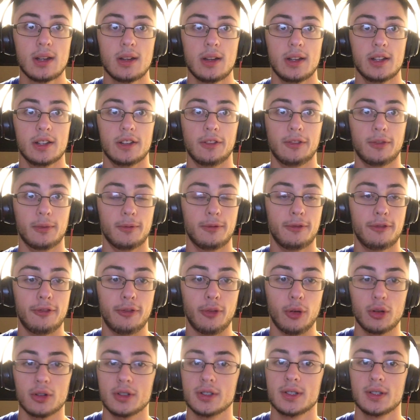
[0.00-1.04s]
is from
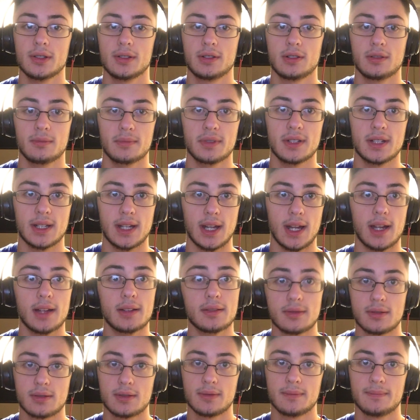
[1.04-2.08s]
full system
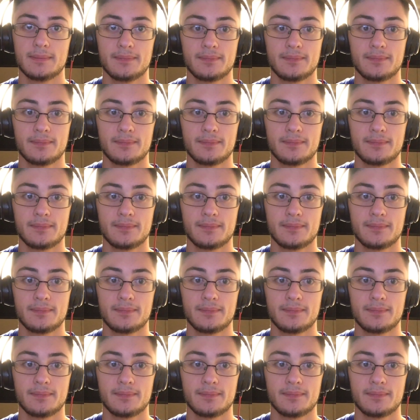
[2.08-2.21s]
scans.